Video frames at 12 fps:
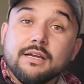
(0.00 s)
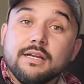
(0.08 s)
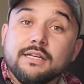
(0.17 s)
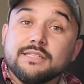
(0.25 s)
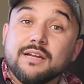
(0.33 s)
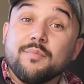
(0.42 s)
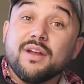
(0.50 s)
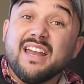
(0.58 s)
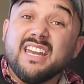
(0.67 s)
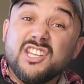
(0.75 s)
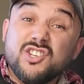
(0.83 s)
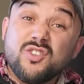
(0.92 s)
He's like, but I
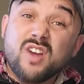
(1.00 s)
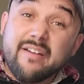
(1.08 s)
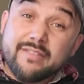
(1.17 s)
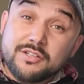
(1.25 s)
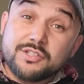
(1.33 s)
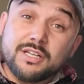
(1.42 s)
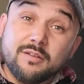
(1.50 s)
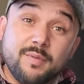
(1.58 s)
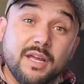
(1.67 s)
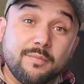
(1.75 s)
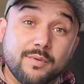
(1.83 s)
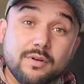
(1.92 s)
need you to grab this sheet of
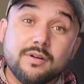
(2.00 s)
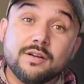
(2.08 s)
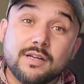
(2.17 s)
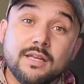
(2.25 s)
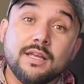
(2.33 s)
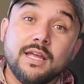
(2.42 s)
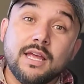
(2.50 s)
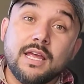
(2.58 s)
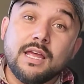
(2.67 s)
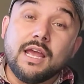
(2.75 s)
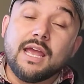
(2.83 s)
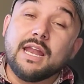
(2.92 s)
paper,
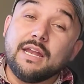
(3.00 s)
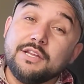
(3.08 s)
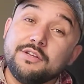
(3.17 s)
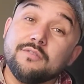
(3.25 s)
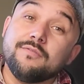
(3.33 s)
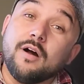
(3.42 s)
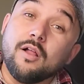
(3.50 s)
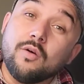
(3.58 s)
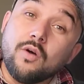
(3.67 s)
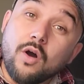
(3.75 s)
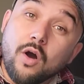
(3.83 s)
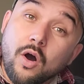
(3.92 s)
and I need you to
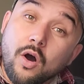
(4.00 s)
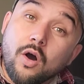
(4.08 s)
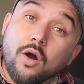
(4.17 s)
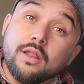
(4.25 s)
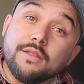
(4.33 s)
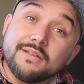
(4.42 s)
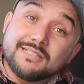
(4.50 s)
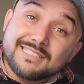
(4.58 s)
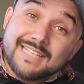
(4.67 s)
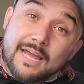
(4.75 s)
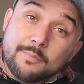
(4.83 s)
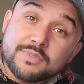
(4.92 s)
follow all of the
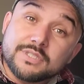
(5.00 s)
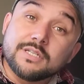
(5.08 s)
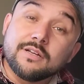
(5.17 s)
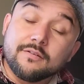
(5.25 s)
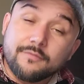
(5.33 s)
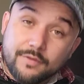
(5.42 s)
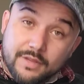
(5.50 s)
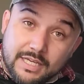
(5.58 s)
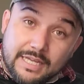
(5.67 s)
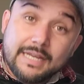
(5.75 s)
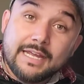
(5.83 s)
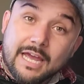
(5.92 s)
steps for the
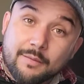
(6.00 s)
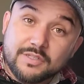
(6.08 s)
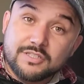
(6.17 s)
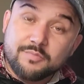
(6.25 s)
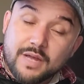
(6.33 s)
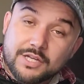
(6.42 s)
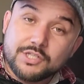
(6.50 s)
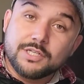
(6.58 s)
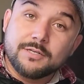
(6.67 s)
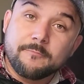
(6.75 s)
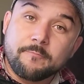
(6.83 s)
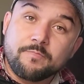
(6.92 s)
in-cab
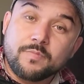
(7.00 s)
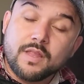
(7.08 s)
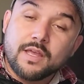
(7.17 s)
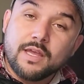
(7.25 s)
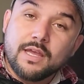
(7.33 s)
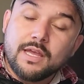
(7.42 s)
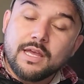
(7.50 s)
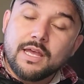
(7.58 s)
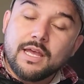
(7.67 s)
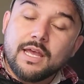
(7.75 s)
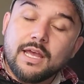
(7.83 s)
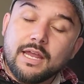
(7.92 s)
inspection.
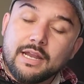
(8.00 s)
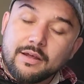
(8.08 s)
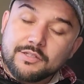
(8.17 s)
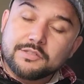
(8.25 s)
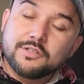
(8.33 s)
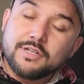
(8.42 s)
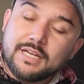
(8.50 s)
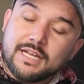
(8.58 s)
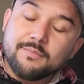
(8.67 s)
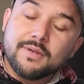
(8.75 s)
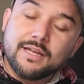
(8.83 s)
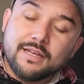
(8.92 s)
And I was just looking at
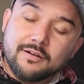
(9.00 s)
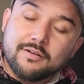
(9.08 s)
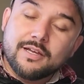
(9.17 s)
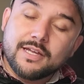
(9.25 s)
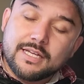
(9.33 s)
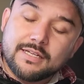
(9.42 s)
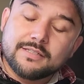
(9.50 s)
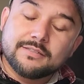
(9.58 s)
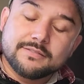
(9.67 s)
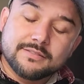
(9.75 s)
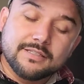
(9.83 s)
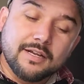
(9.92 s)
him like, okay.
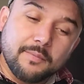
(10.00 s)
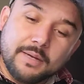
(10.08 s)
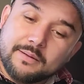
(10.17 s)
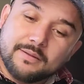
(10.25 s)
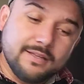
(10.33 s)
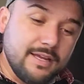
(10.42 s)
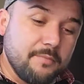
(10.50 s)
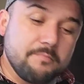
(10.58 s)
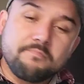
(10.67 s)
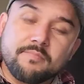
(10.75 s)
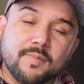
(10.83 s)
I'm like, yep.